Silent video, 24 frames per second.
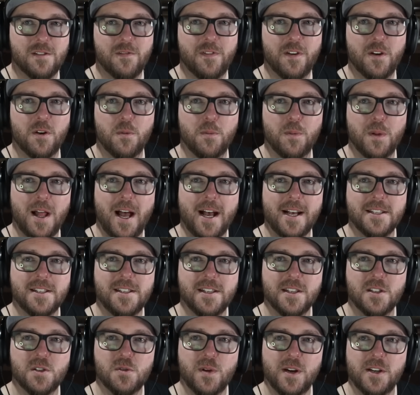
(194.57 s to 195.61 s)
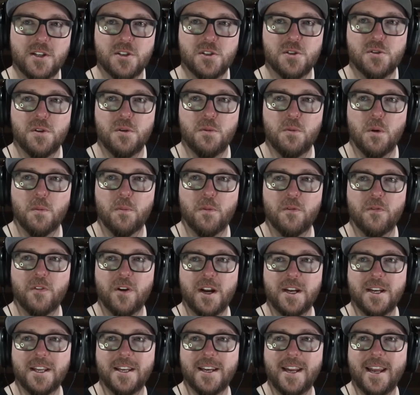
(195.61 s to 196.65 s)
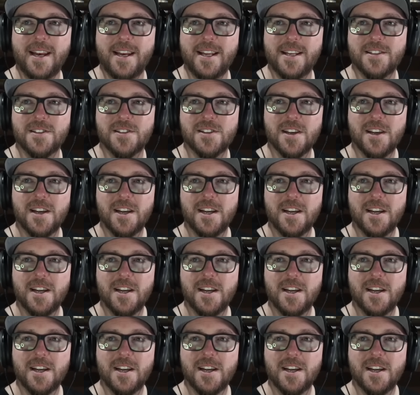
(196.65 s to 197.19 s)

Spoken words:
The Federal Plastics Registry will provide Canadians,